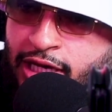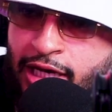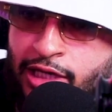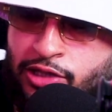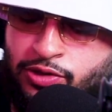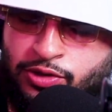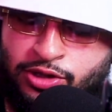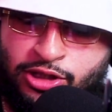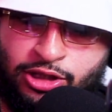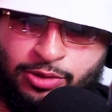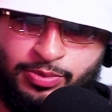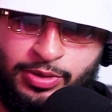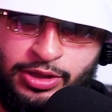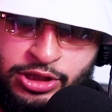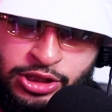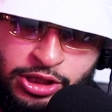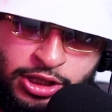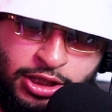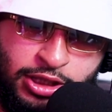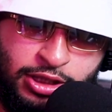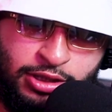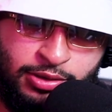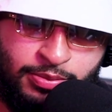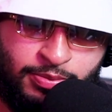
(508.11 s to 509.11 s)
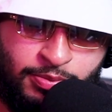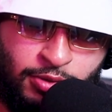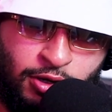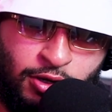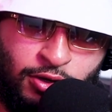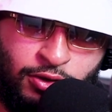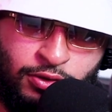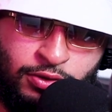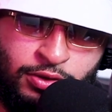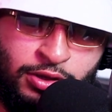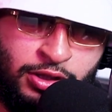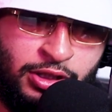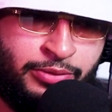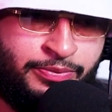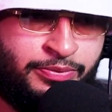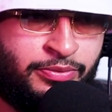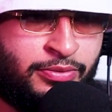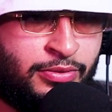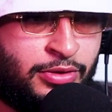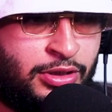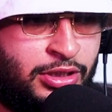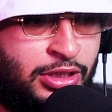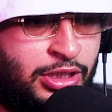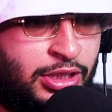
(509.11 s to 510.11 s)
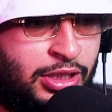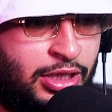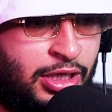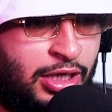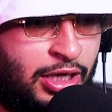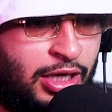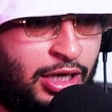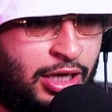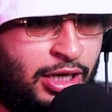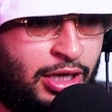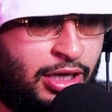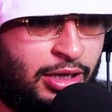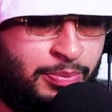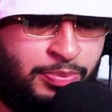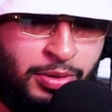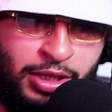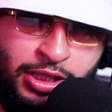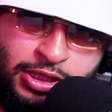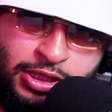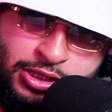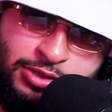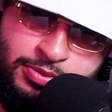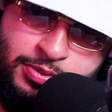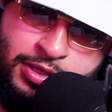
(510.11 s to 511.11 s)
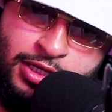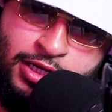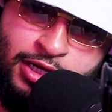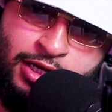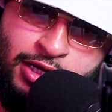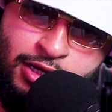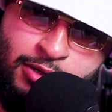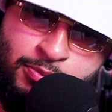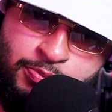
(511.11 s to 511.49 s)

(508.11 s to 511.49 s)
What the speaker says: So she be cheating, bro. She beats me up.